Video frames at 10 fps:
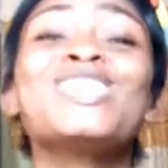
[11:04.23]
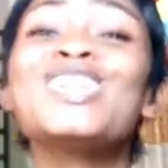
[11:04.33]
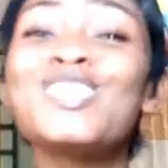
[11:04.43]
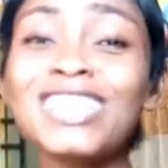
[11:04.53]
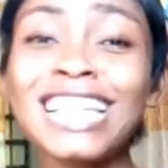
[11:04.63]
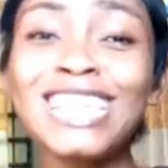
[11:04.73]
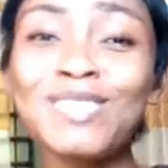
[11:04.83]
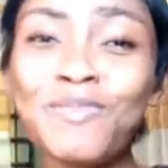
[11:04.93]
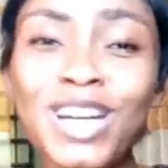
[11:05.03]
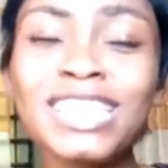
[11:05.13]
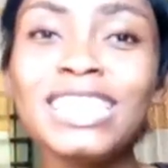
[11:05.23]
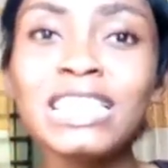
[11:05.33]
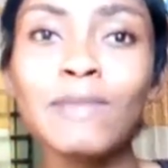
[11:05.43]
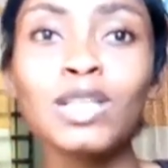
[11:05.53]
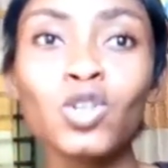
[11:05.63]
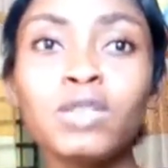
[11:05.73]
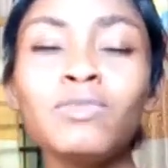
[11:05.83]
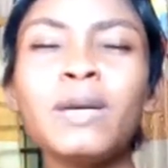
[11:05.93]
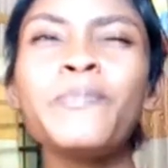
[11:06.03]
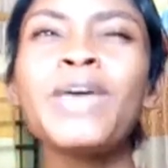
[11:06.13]
It was at this point, this man told
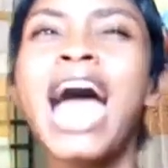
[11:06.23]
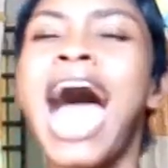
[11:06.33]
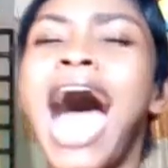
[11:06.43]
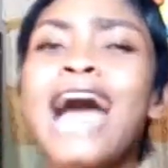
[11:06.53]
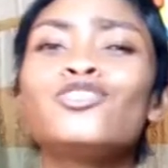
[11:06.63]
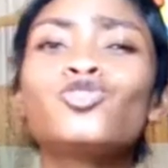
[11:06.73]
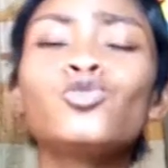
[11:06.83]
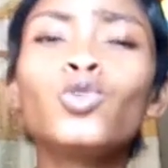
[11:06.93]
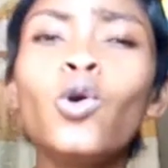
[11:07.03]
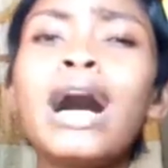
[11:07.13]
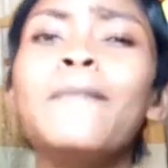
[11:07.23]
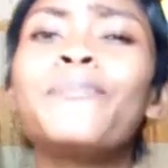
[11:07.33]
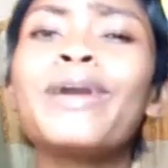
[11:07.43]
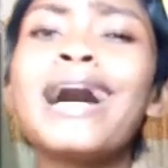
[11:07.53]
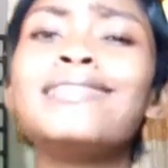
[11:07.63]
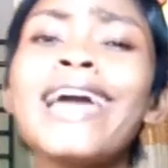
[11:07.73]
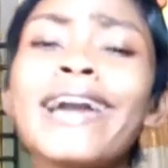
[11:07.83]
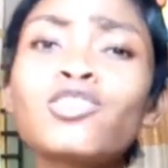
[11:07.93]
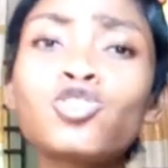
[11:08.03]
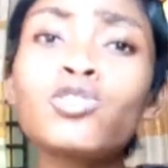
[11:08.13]
me I should go and pay an
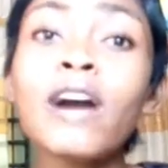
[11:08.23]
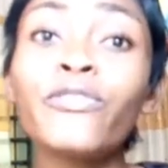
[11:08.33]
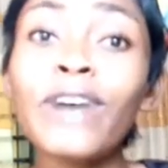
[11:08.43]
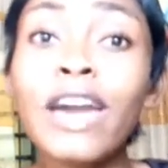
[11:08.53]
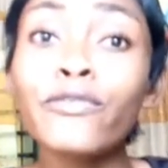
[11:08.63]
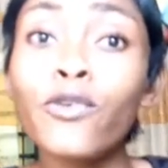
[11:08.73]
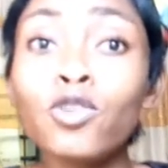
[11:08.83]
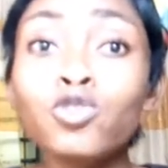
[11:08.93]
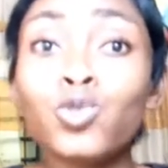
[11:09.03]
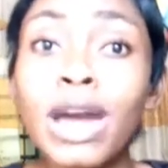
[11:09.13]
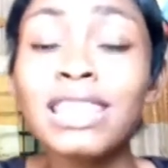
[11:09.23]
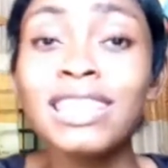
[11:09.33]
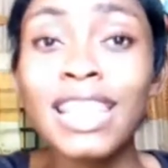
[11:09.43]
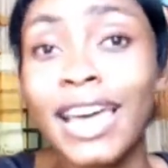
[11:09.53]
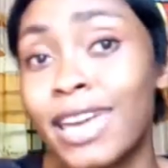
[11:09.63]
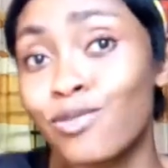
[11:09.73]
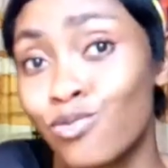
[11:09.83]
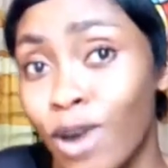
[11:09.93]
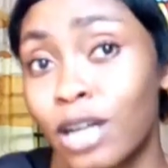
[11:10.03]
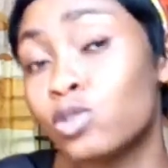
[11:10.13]
extra 500
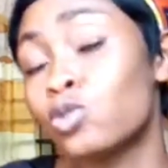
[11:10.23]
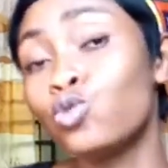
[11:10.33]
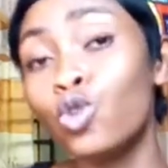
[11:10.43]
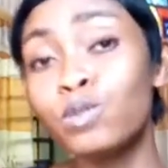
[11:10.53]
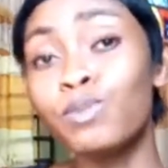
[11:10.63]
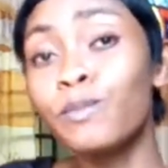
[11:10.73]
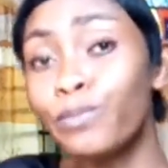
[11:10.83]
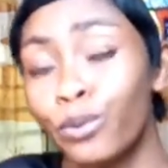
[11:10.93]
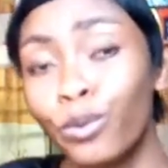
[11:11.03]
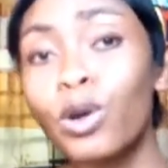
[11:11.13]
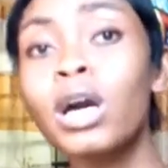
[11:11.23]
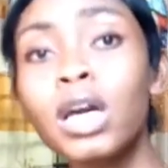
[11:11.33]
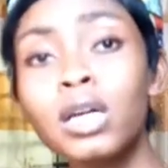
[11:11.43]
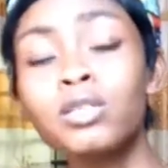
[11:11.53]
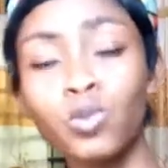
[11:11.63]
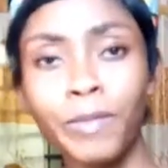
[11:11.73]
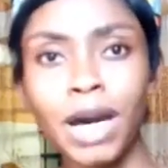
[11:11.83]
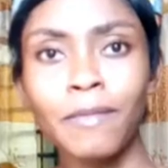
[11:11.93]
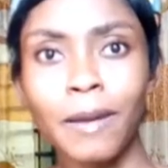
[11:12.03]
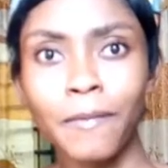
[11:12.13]
naira to those people to
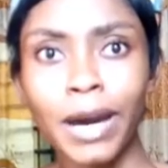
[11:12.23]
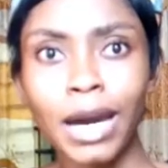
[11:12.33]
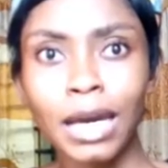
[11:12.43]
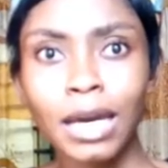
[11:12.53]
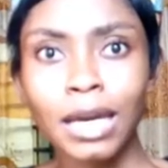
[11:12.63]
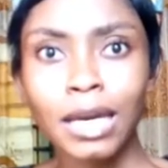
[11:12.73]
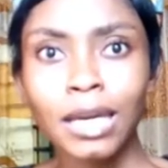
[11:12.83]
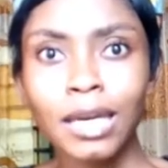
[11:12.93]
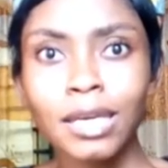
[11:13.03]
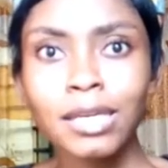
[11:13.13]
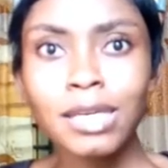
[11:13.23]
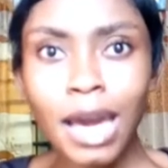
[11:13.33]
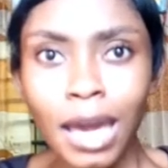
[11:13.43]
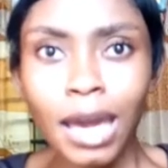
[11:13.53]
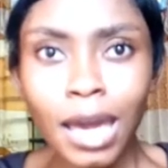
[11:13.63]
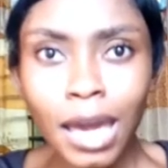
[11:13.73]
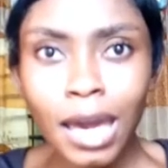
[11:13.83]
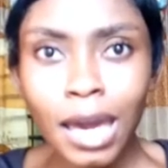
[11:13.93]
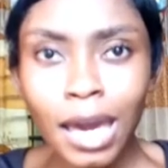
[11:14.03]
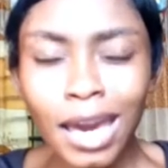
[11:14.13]
pack my bag. Yay.
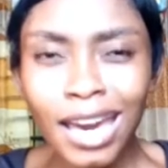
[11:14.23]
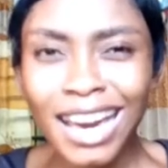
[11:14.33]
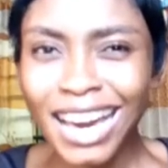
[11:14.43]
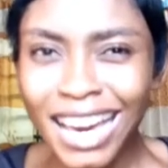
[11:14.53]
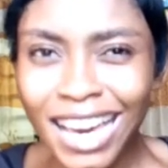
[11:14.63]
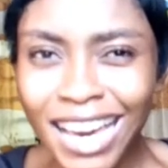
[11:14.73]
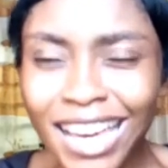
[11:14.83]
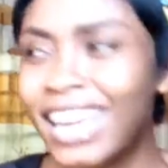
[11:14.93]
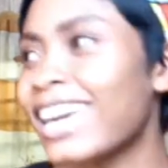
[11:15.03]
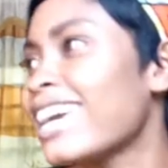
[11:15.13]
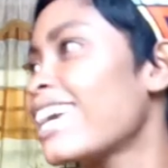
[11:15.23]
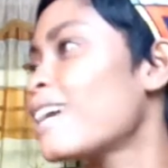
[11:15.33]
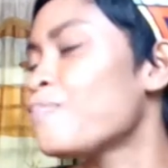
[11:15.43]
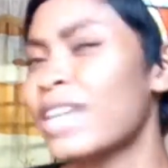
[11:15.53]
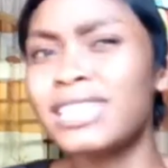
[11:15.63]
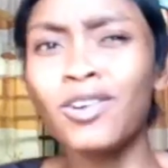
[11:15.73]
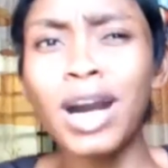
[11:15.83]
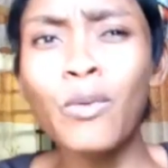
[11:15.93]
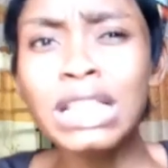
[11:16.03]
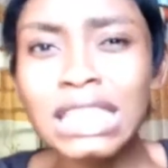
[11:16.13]
Eh? Hey. I said,
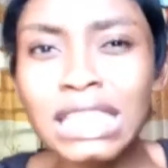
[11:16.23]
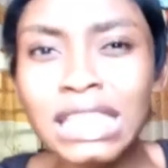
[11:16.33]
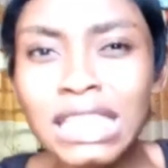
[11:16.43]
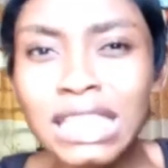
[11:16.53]
okay, waiting.